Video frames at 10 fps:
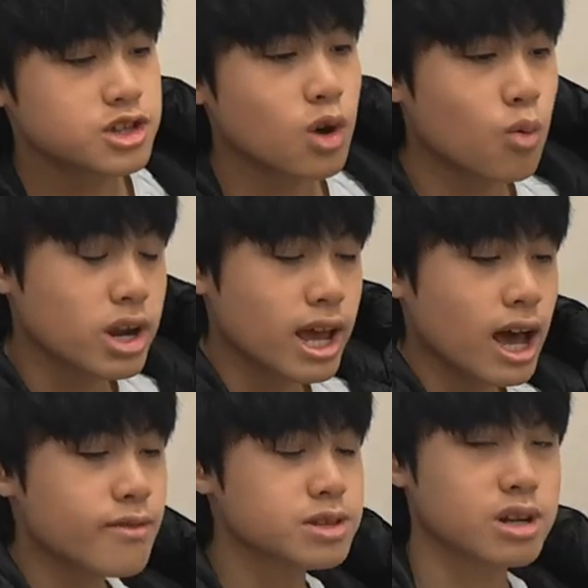So what I
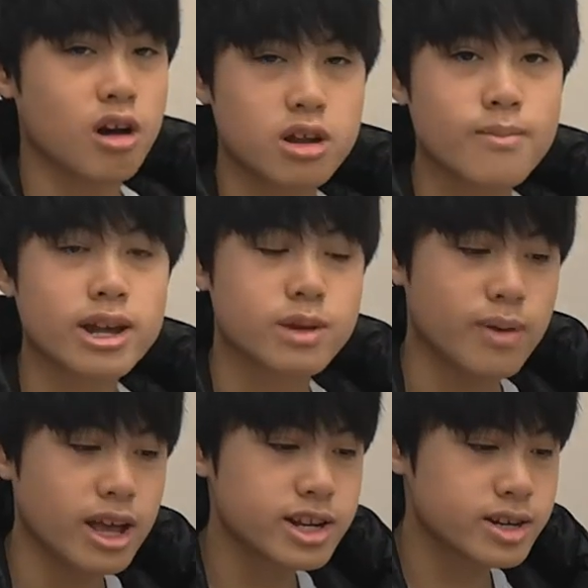have is an automatic
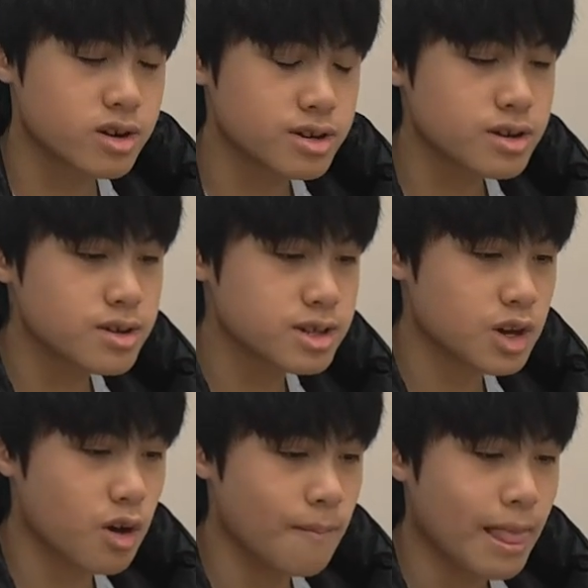page turner.
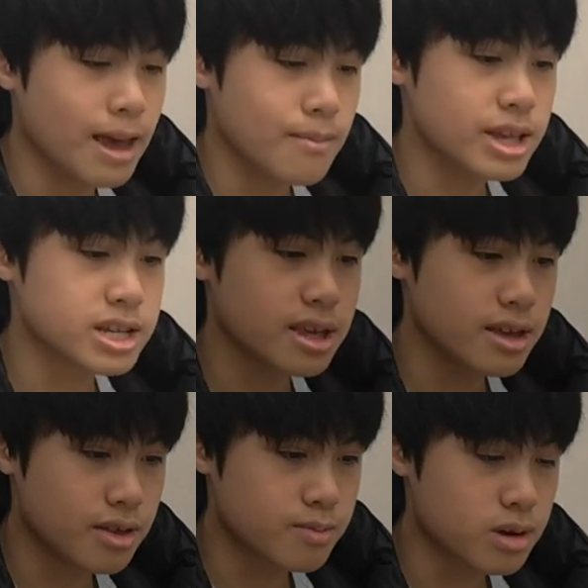So
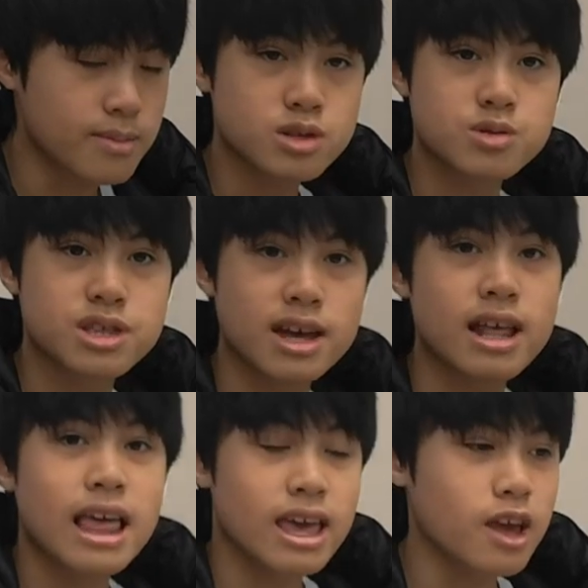basically the premise was that
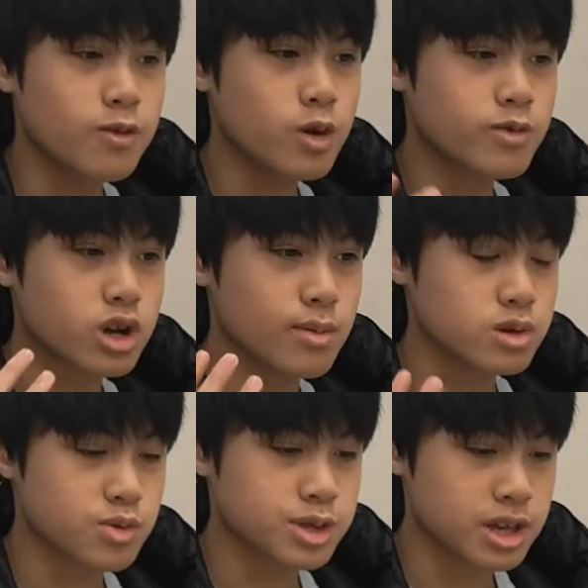if you have
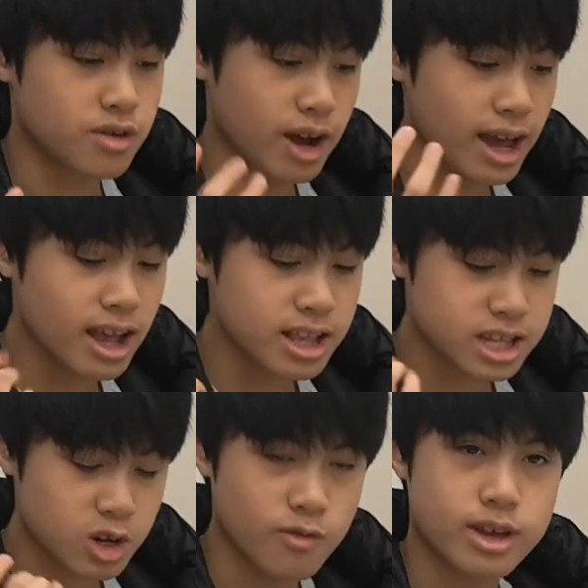troubles with your hands
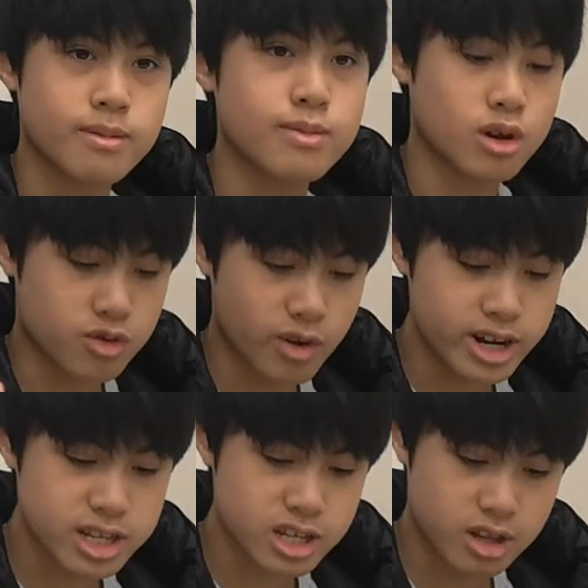and you have like maybe
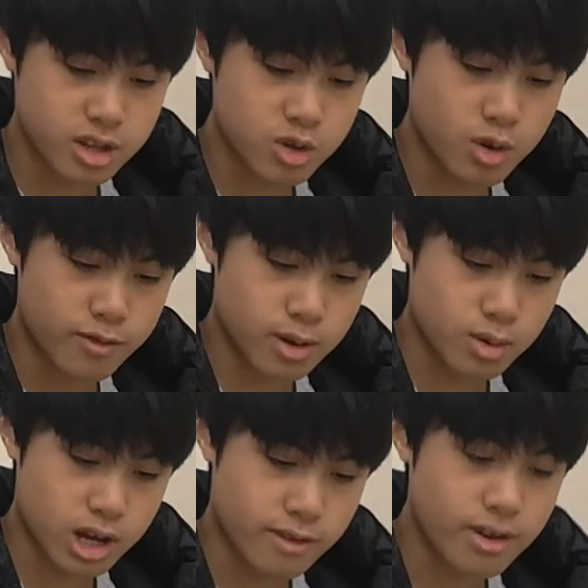arthritis and you have trouble
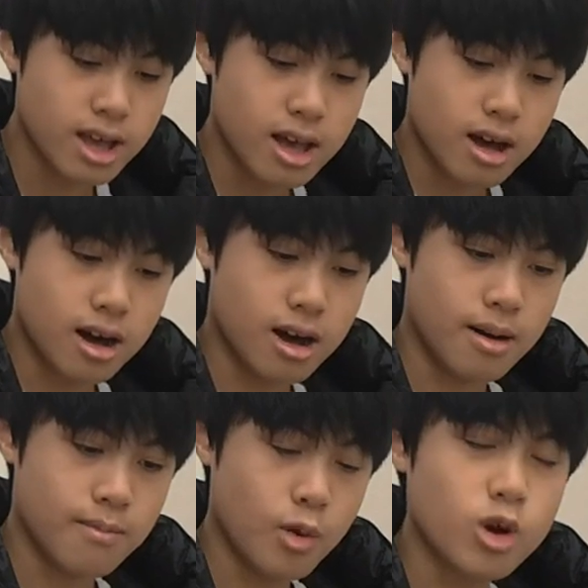kind
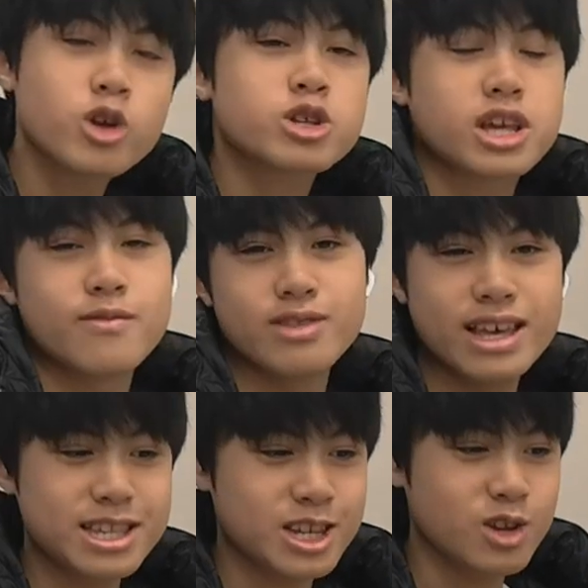of, or you're just kind of
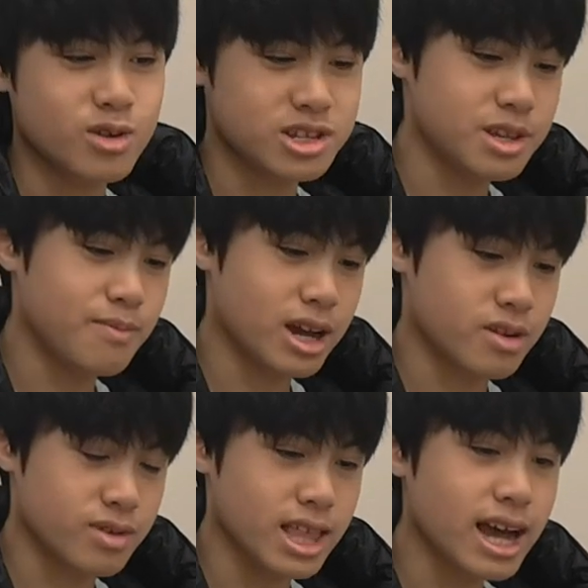lazy and you want to sit back
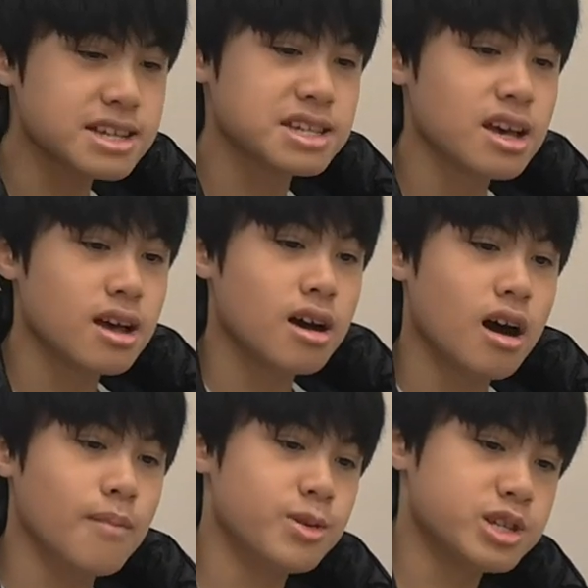and relax,
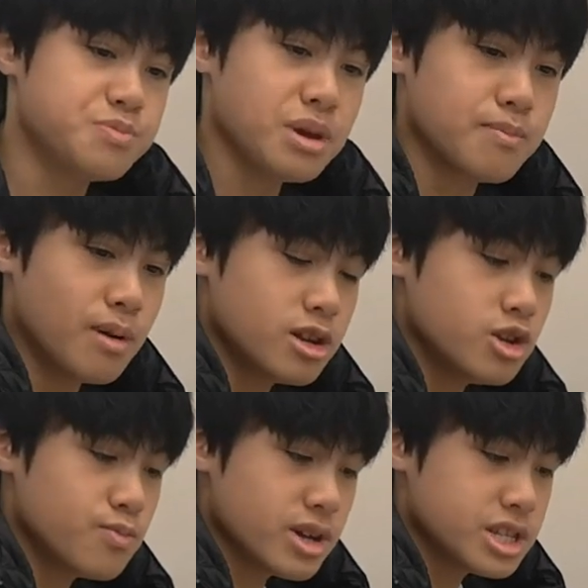there's this big
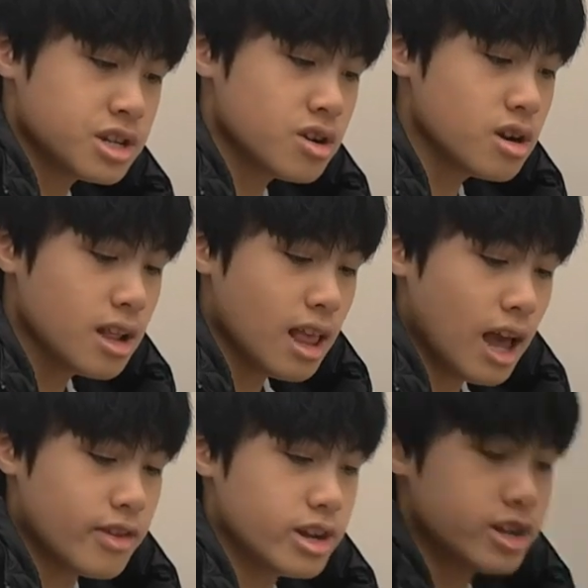button you press here
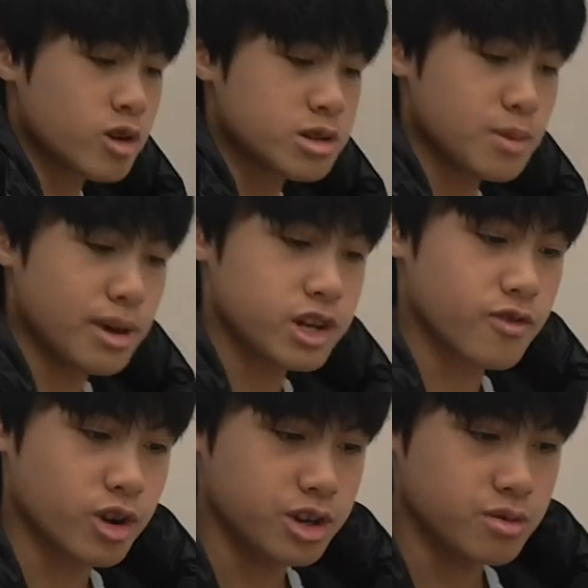and then it turns the page
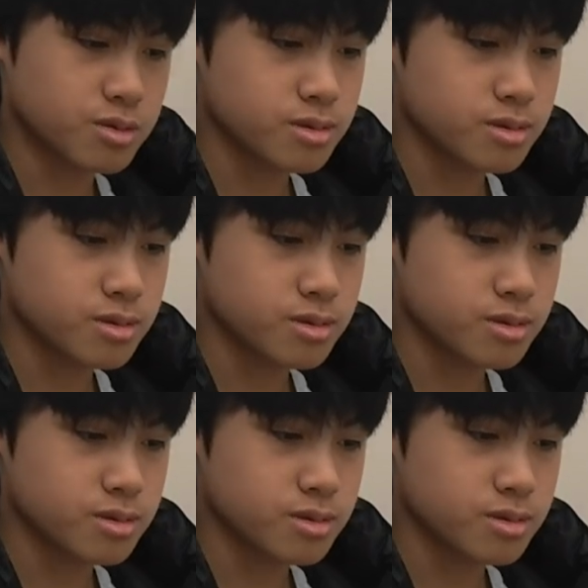for you.